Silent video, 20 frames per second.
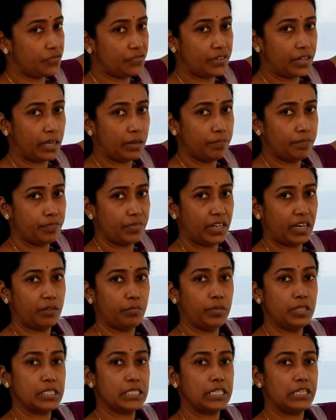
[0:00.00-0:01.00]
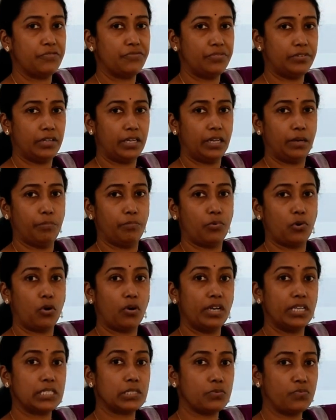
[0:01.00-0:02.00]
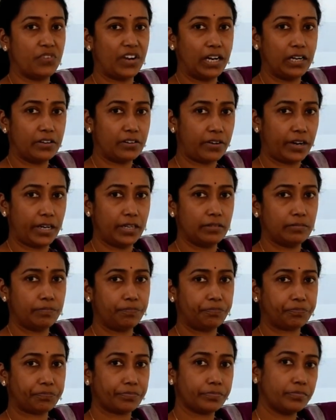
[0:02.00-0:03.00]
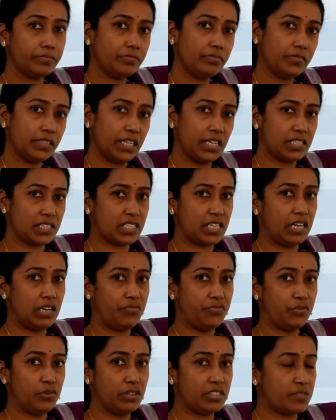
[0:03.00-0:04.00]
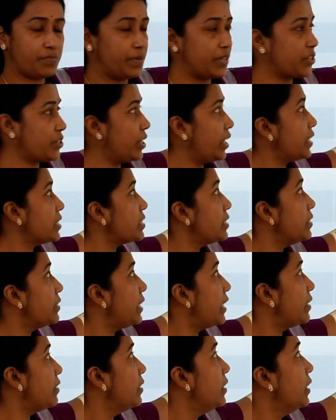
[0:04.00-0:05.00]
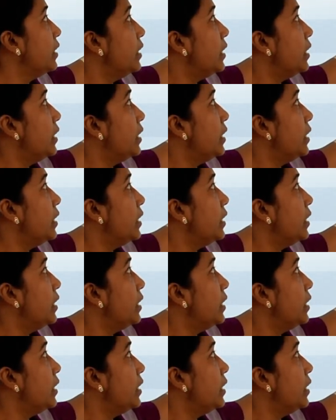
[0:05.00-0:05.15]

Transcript: of time, that means if an employee is well trained, skillful, specialized in that